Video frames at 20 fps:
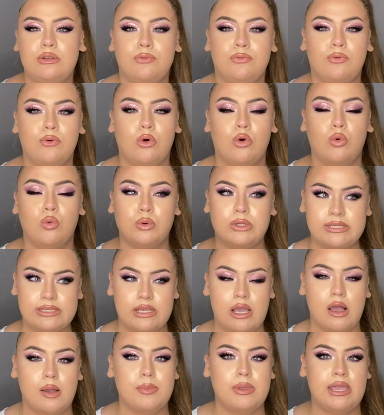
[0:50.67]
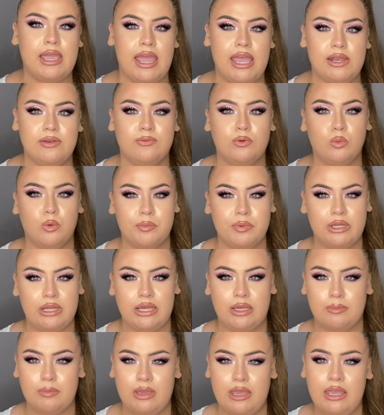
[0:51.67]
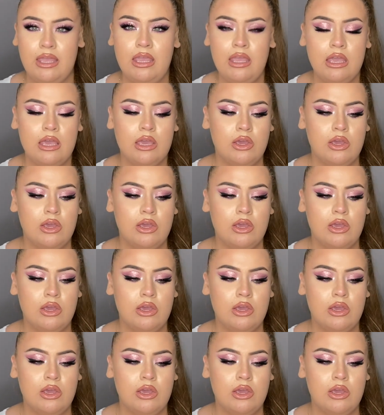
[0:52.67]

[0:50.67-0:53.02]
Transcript: for Wasabi and for Woman Like Me.